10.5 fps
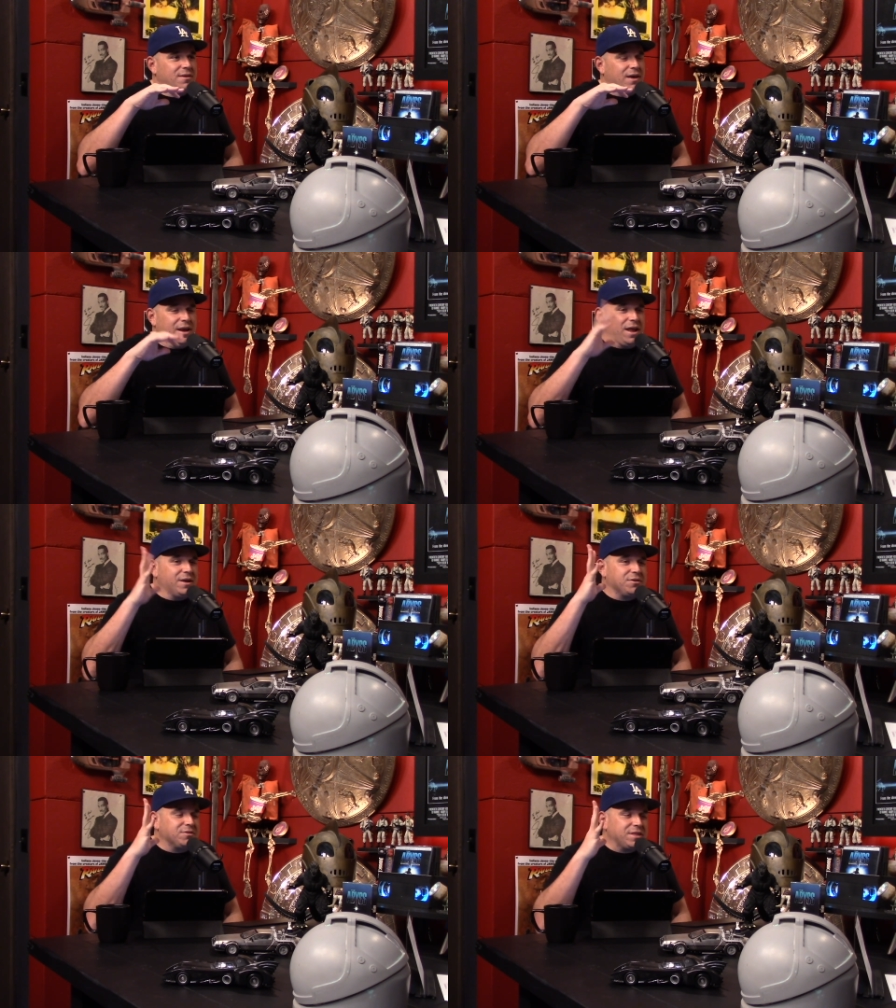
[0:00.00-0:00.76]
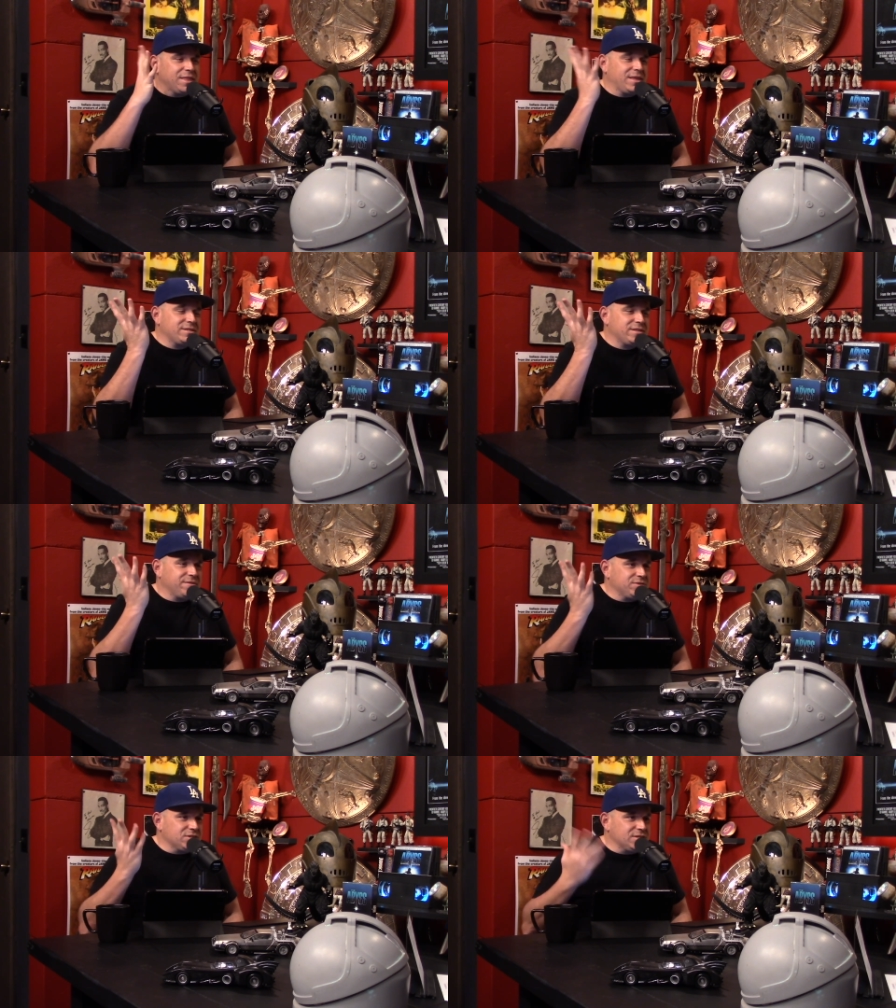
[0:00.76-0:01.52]
And I don't know, that
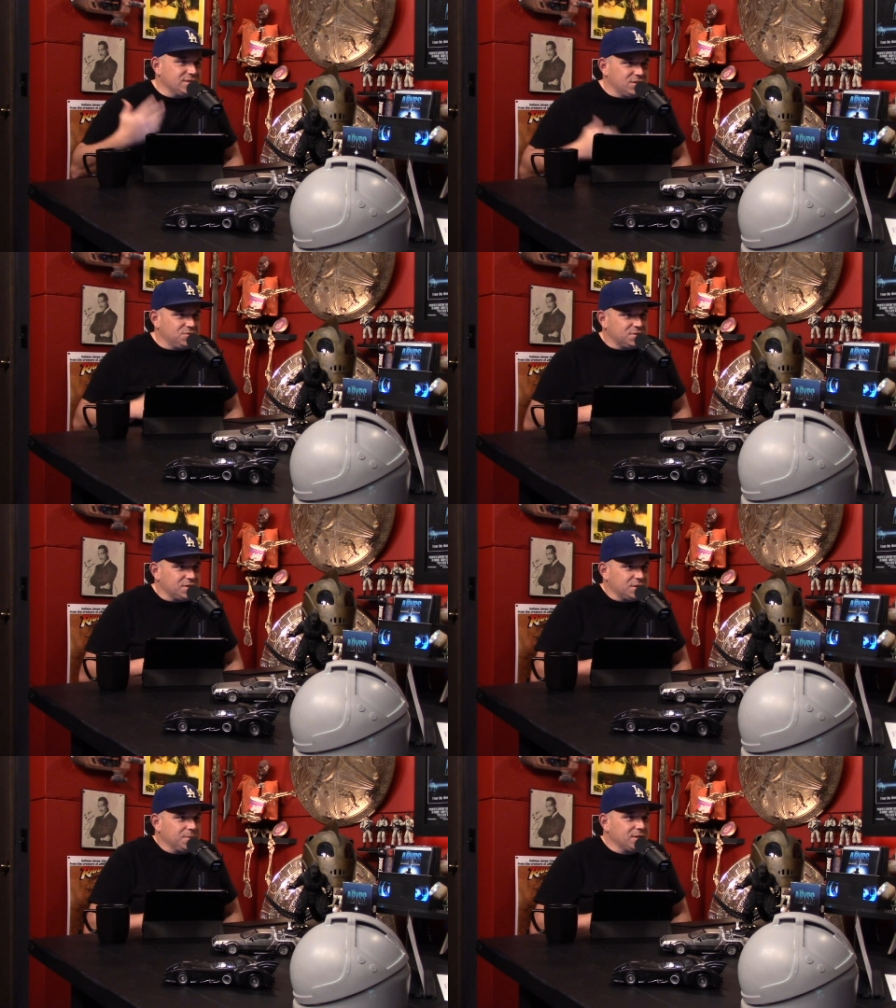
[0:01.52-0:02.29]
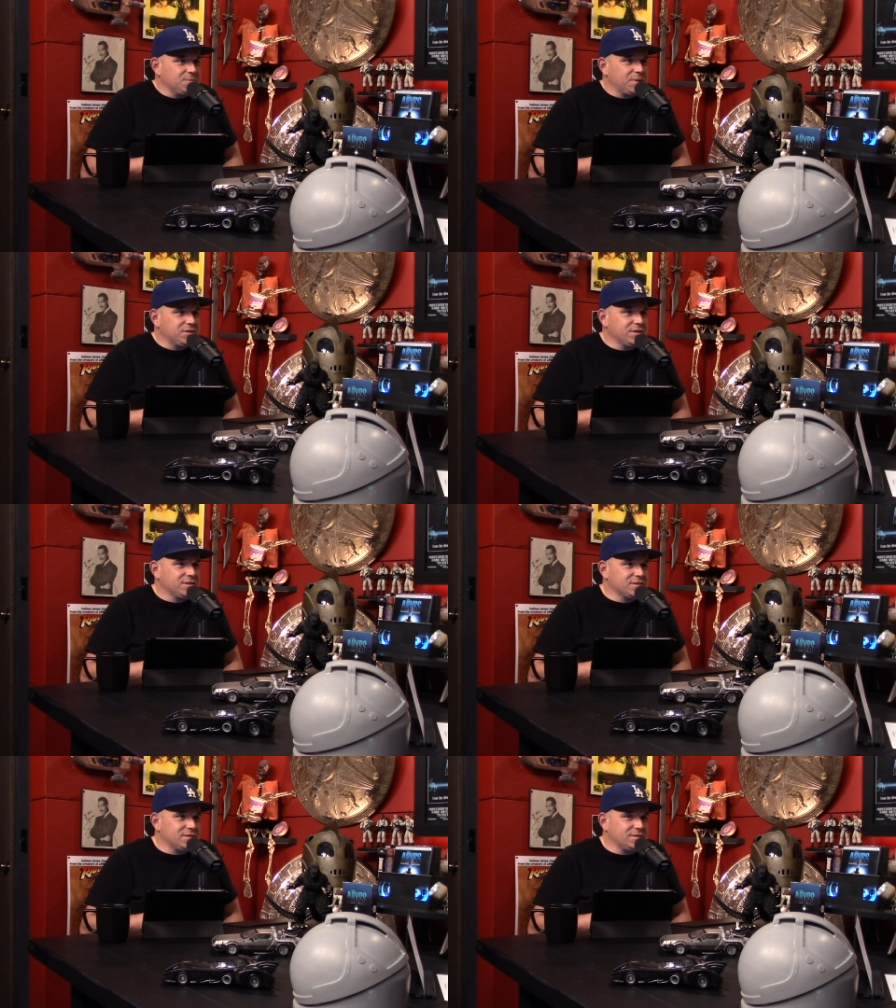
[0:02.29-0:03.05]
stuff just is interesting to me, especially
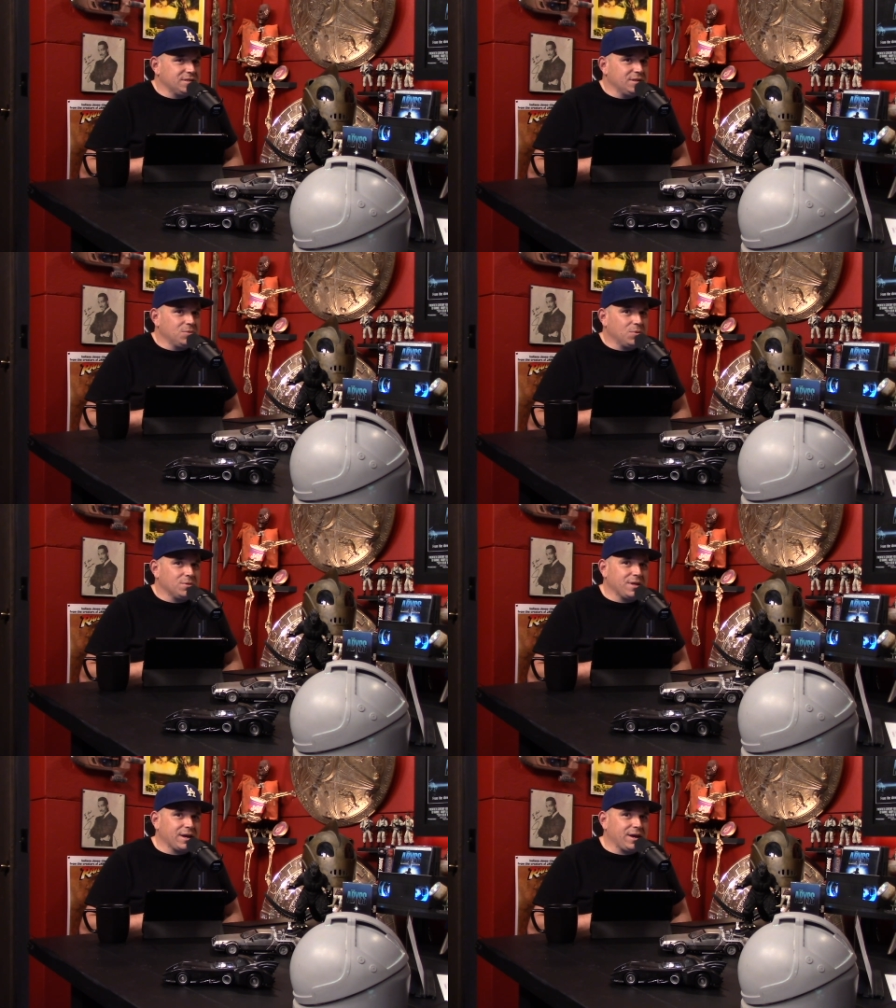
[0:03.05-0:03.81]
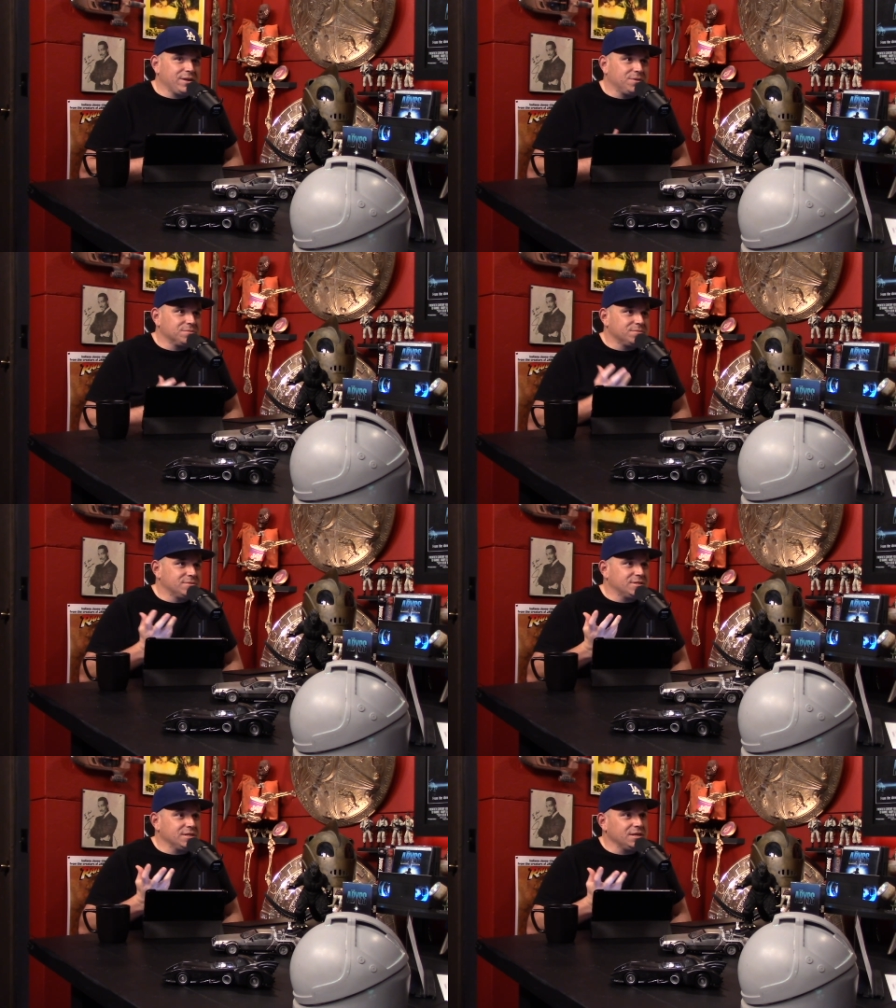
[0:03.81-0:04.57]
because it's in a world like I don't
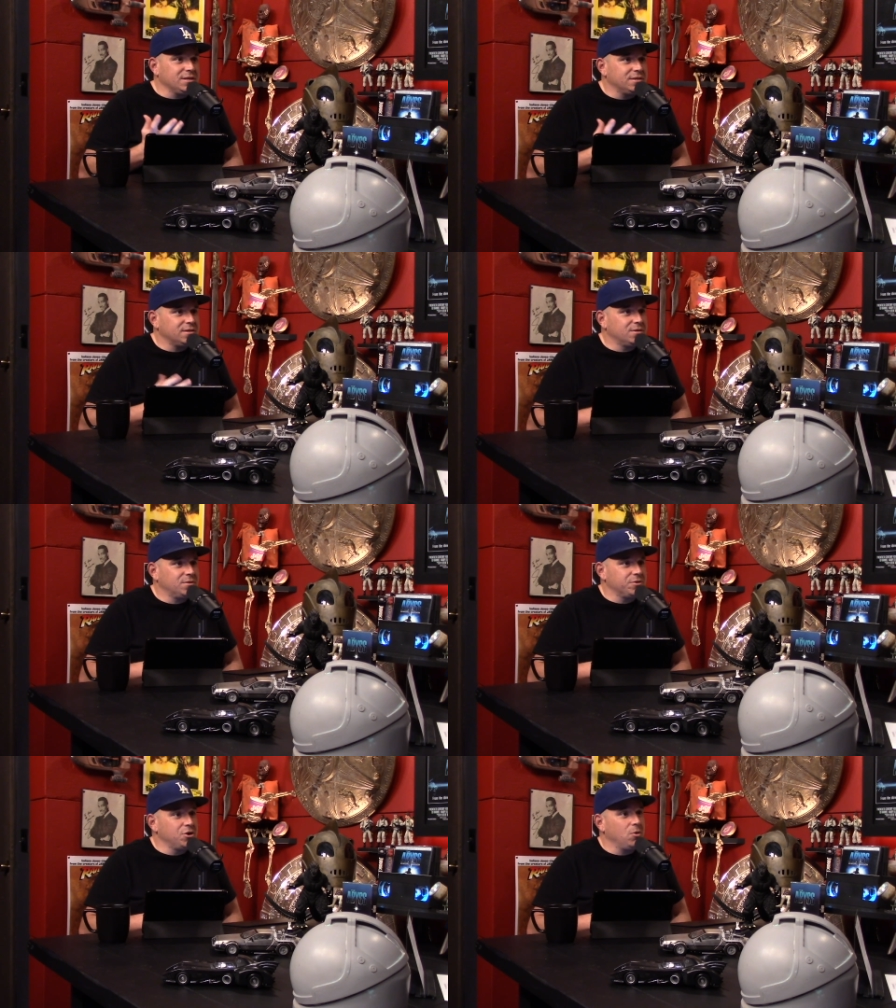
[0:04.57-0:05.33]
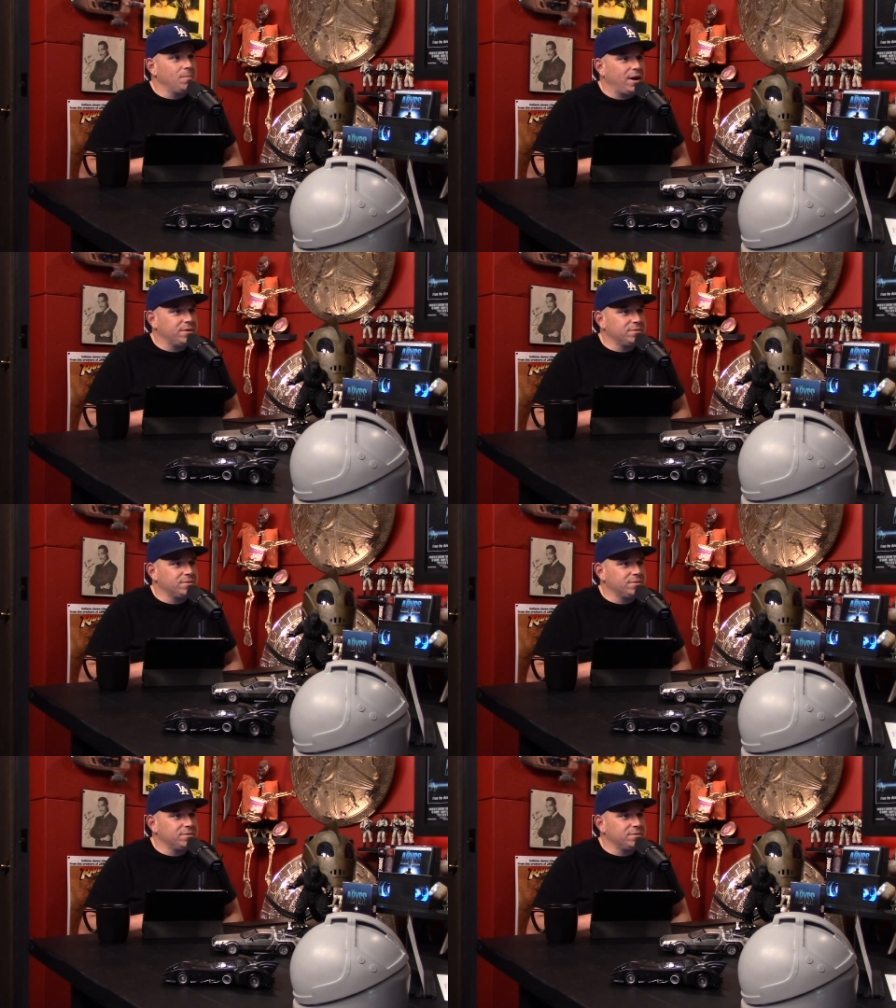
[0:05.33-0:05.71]
see or know about.